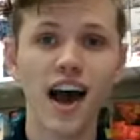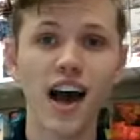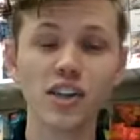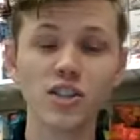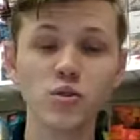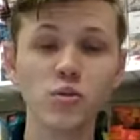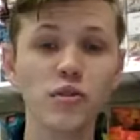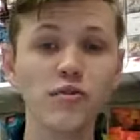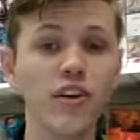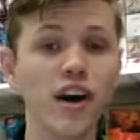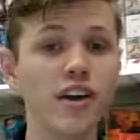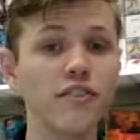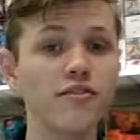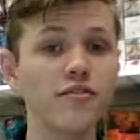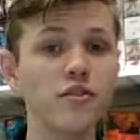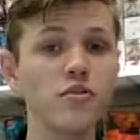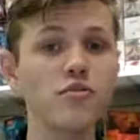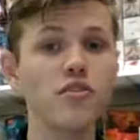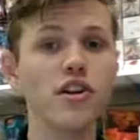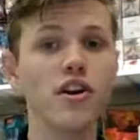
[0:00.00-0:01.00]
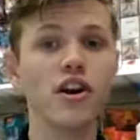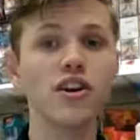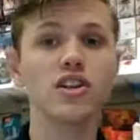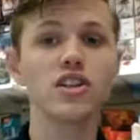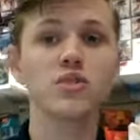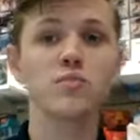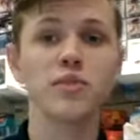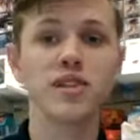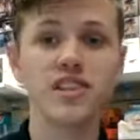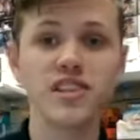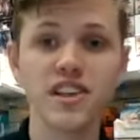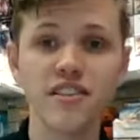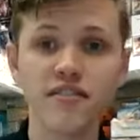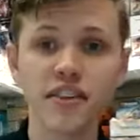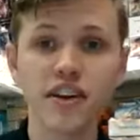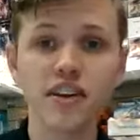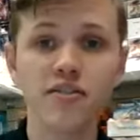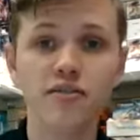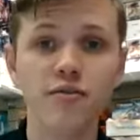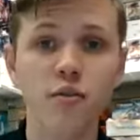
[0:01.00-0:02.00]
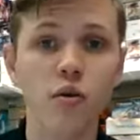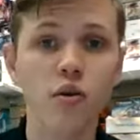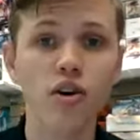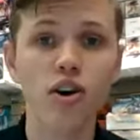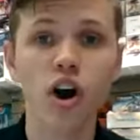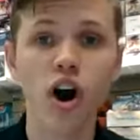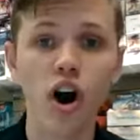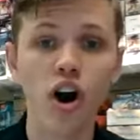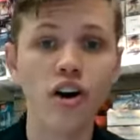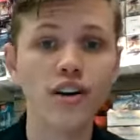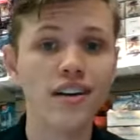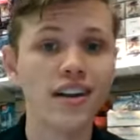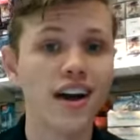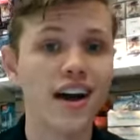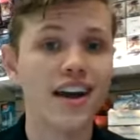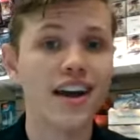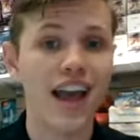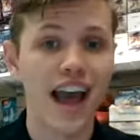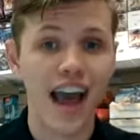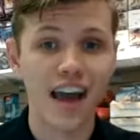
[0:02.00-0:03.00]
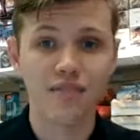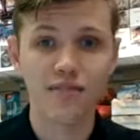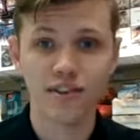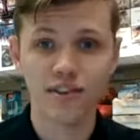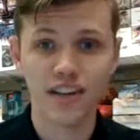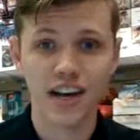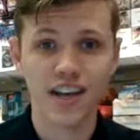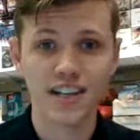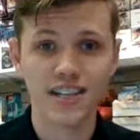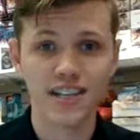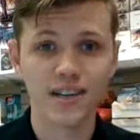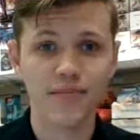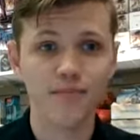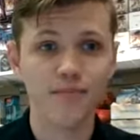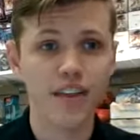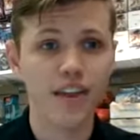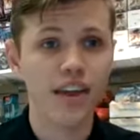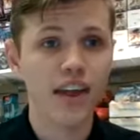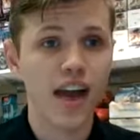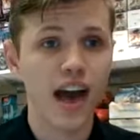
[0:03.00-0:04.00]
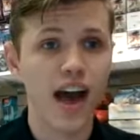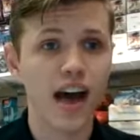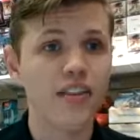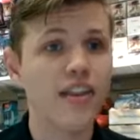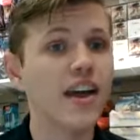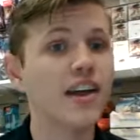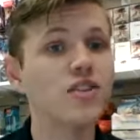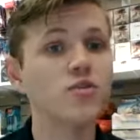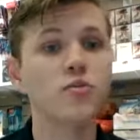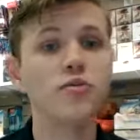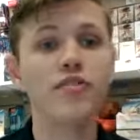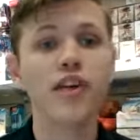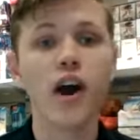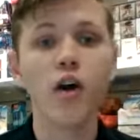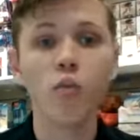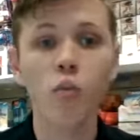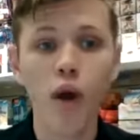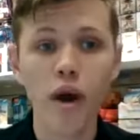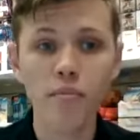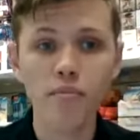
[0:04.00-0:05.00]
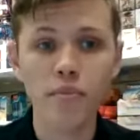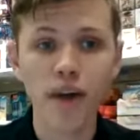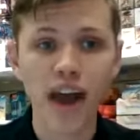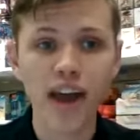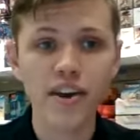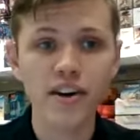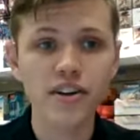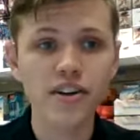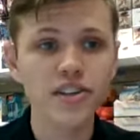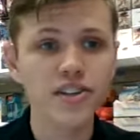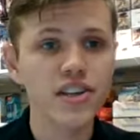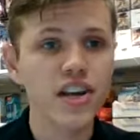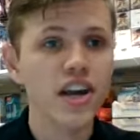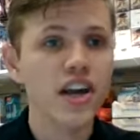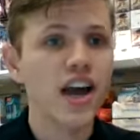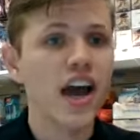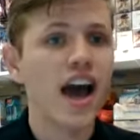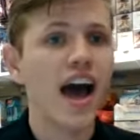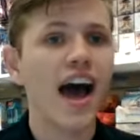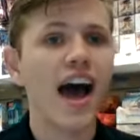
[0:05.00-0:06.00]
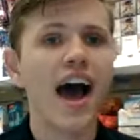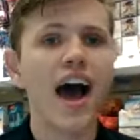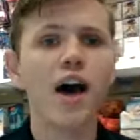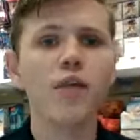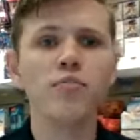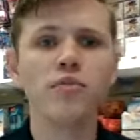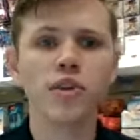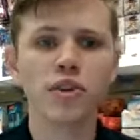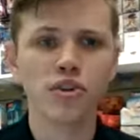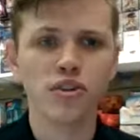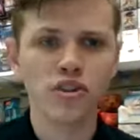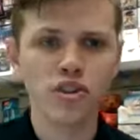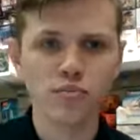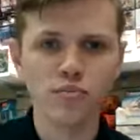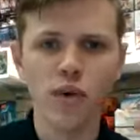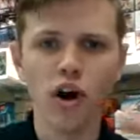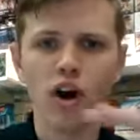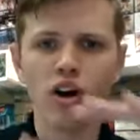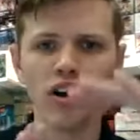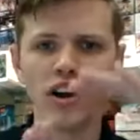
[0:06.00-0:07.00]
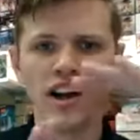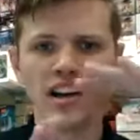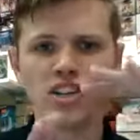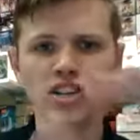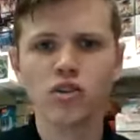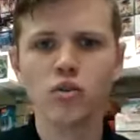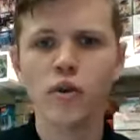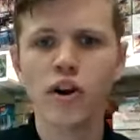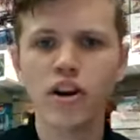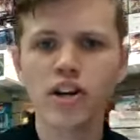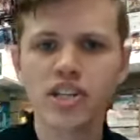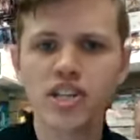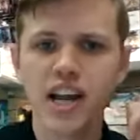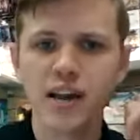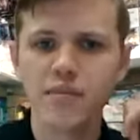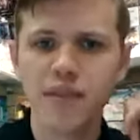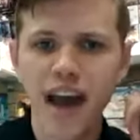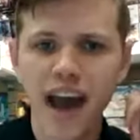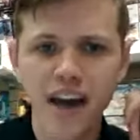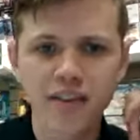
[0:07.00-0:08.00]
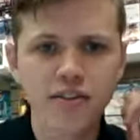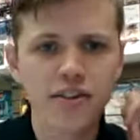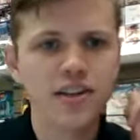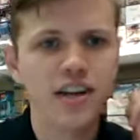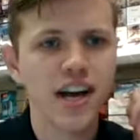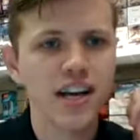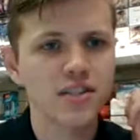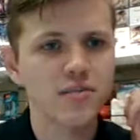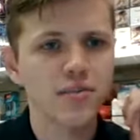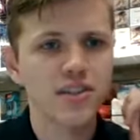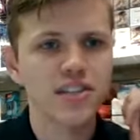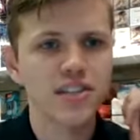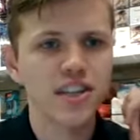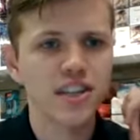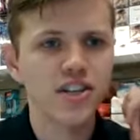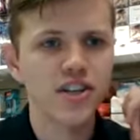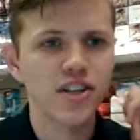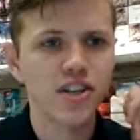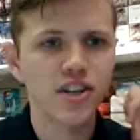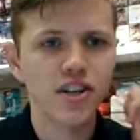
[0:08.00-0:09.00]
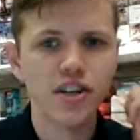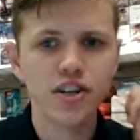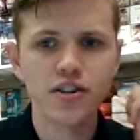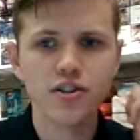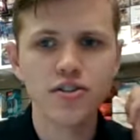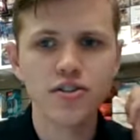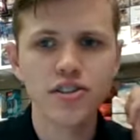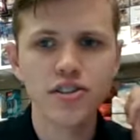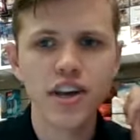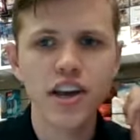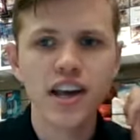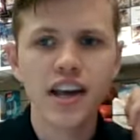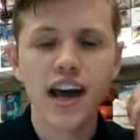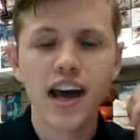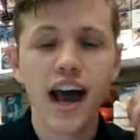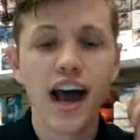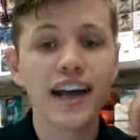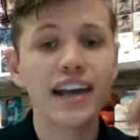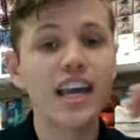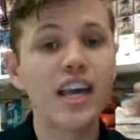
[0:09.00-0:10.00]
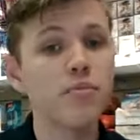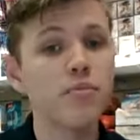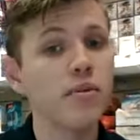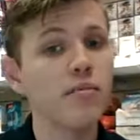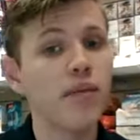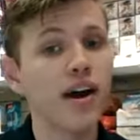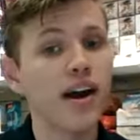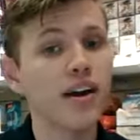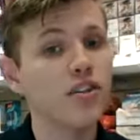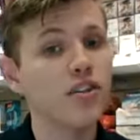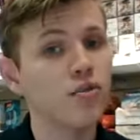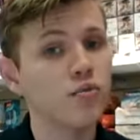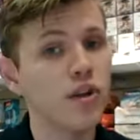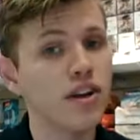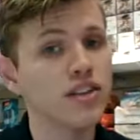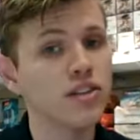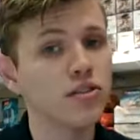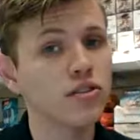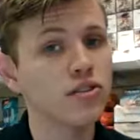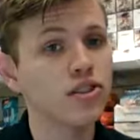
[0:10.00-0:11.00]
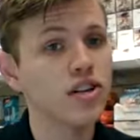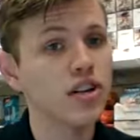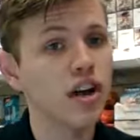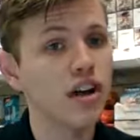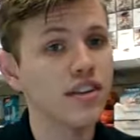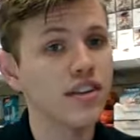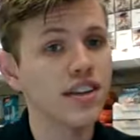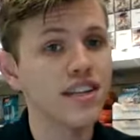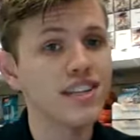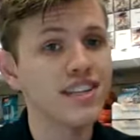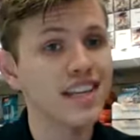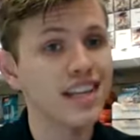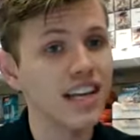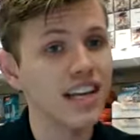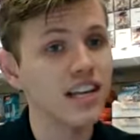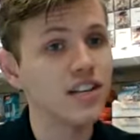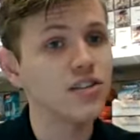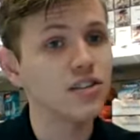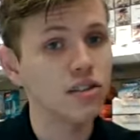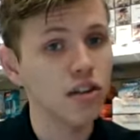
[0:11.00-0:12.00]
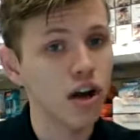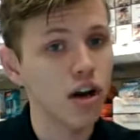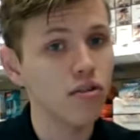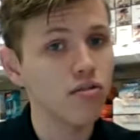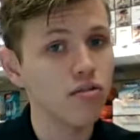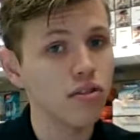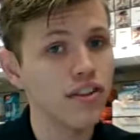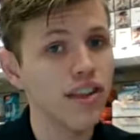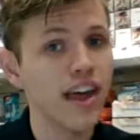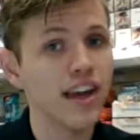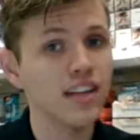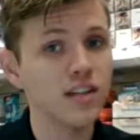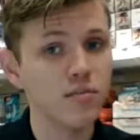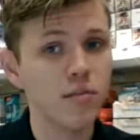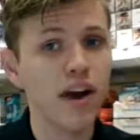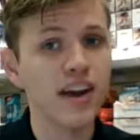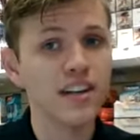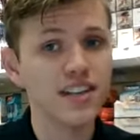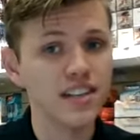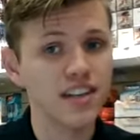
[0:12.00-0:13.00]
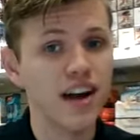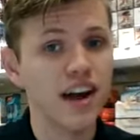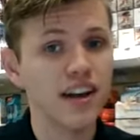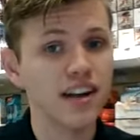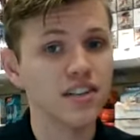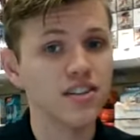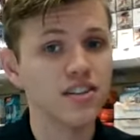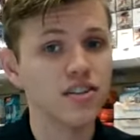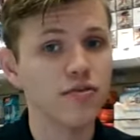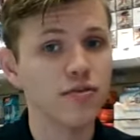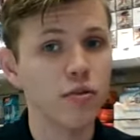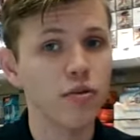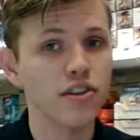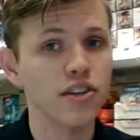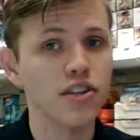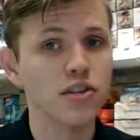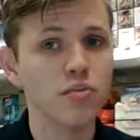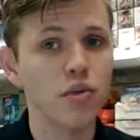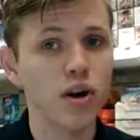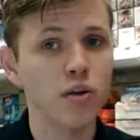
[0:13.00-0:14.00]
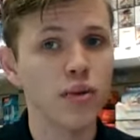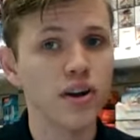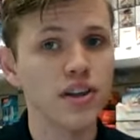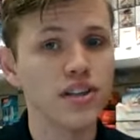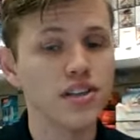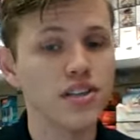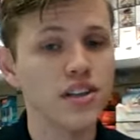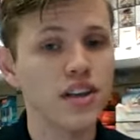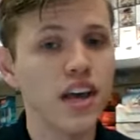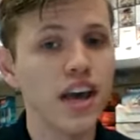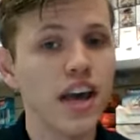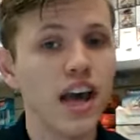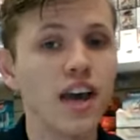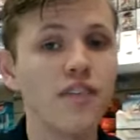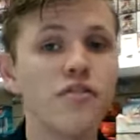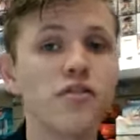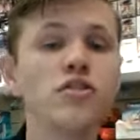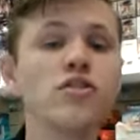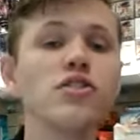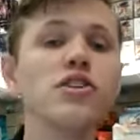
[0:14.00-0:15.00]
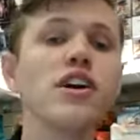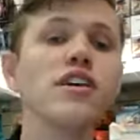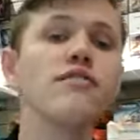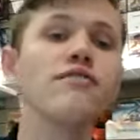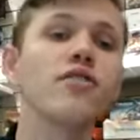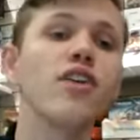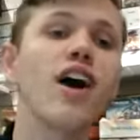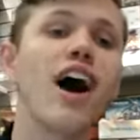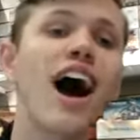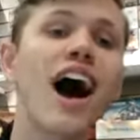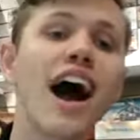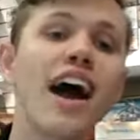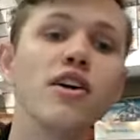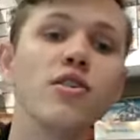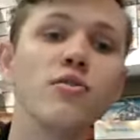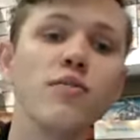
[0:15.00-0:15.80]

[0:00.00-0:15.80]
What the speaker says: So we've got a few that are specific for online advertising. That is, we've got web banners, little small kind of square-shaped advertisements that you can use. Keep in mind the resolution on these is low, and that is by design because they're for these purpose. If you're looking for higher